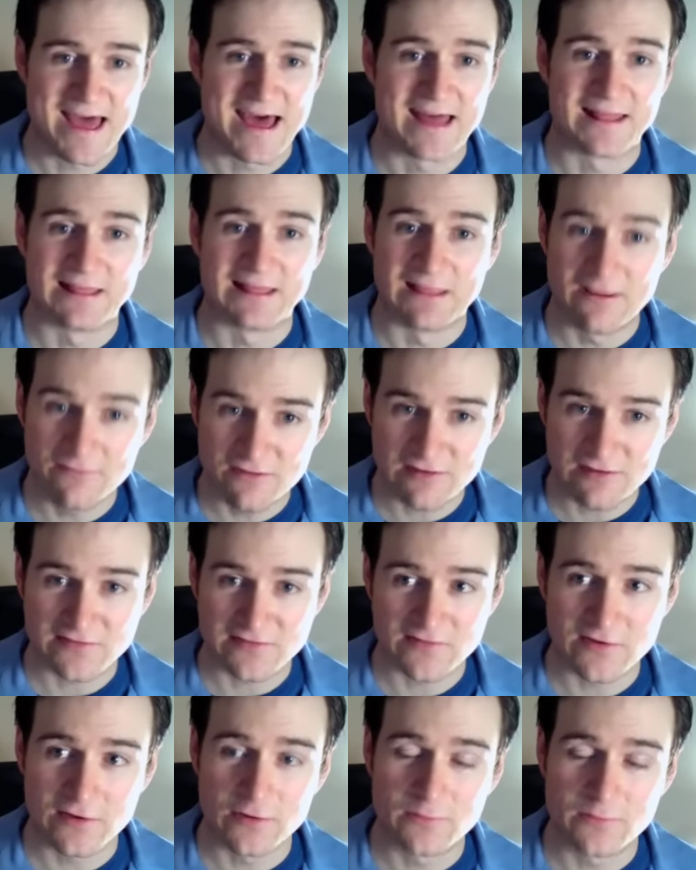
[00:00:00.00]
I love this
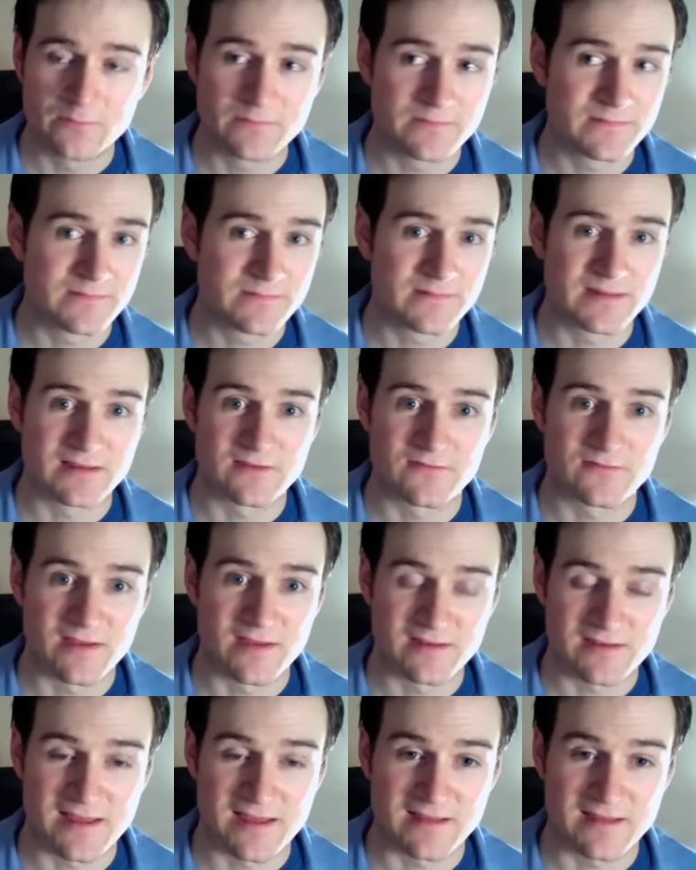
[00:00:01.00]
film. It's
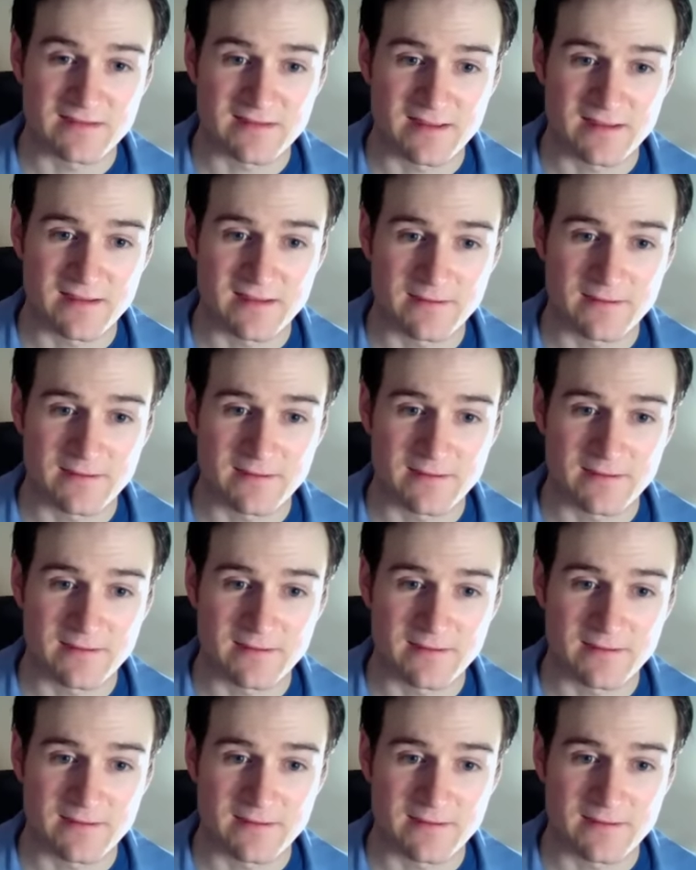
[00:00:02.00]
fantastic.